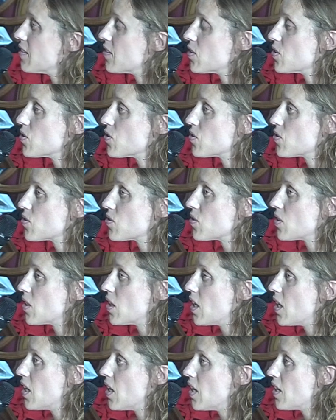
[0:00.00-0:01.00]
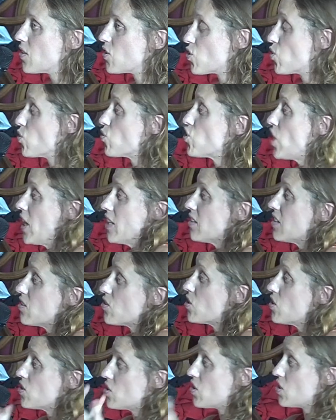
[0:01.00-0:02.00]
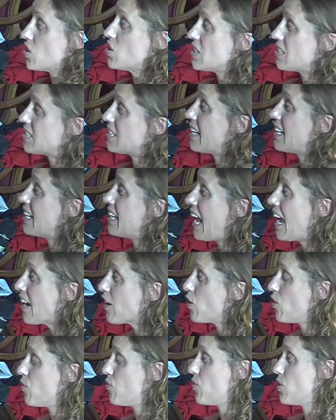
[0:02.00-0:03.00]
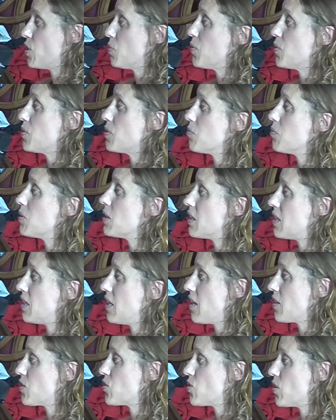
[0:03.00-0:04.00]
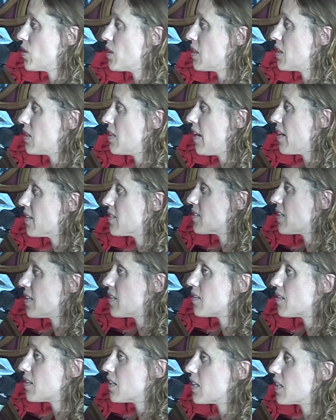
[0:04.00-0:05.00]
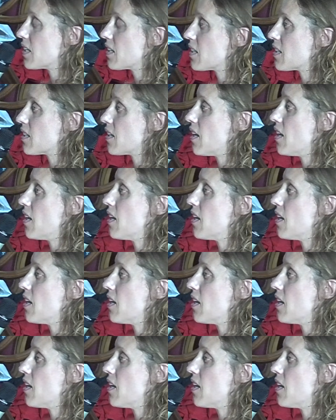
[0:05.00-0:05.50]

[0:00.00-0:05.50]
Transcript: there's this like lack of responsibility actually that I think